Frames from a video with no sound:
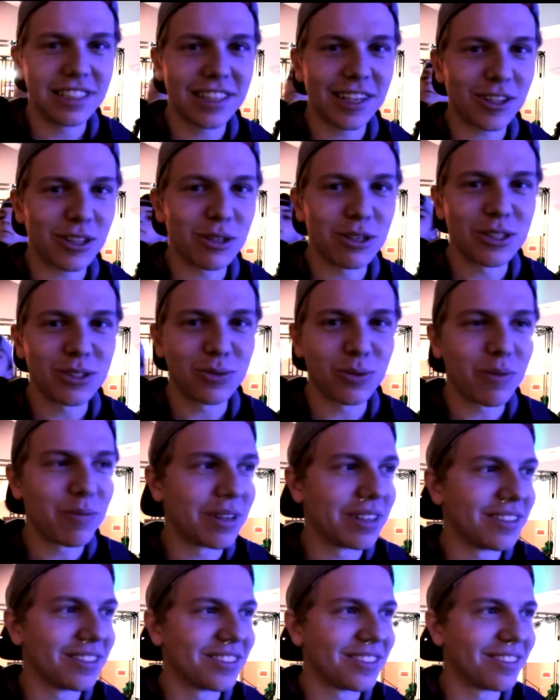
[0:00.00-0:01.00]
It was surreal,
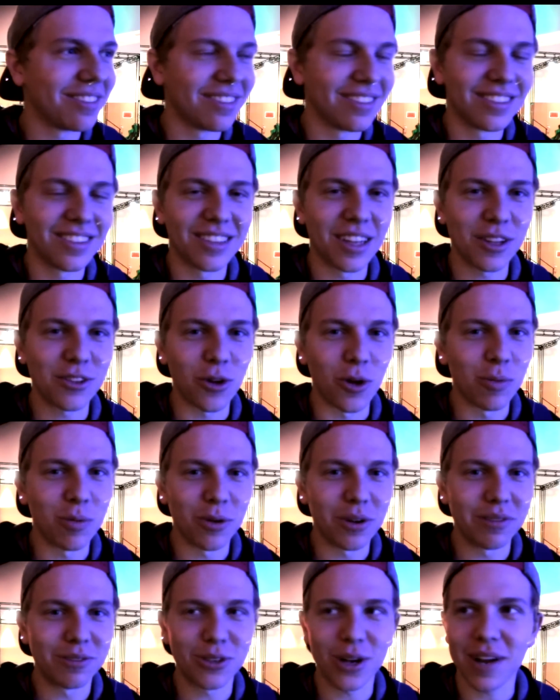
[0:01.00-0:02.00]
man. I think being
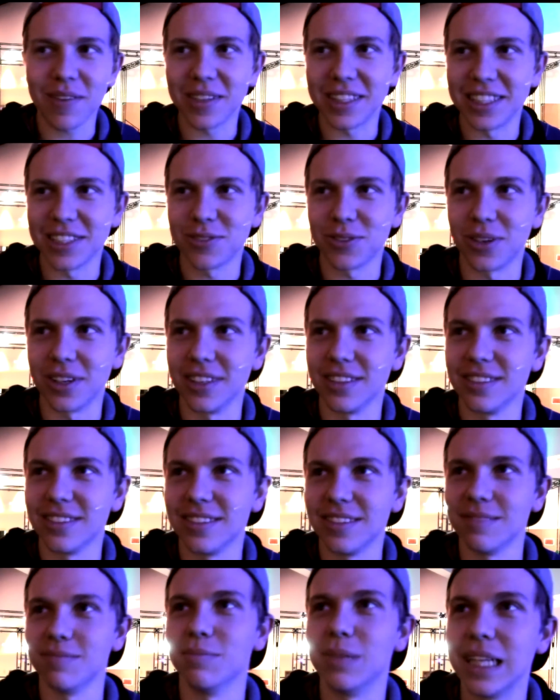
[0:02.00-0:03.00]
in that position,
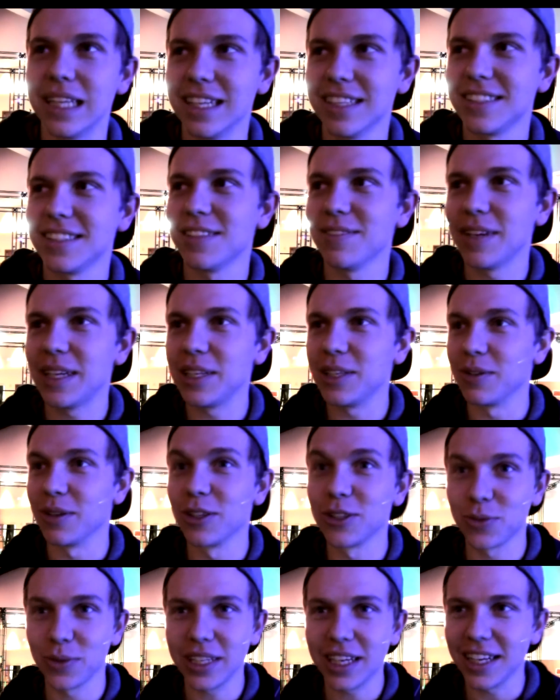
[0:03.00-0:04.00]
kind of like,
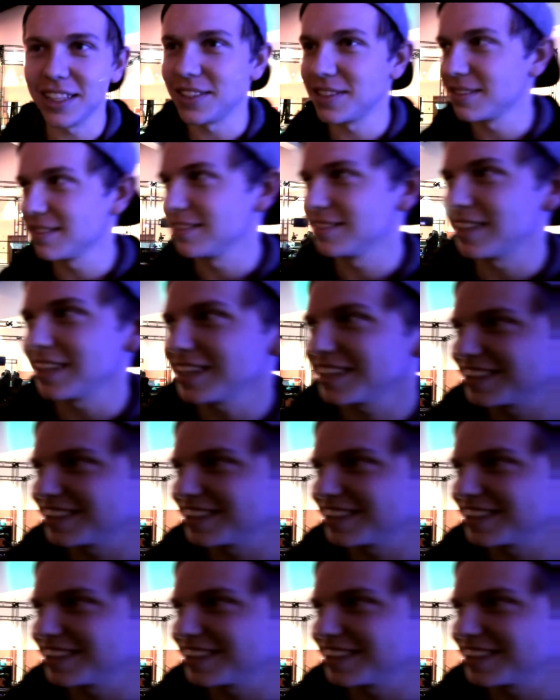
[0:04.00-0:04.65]
when I first started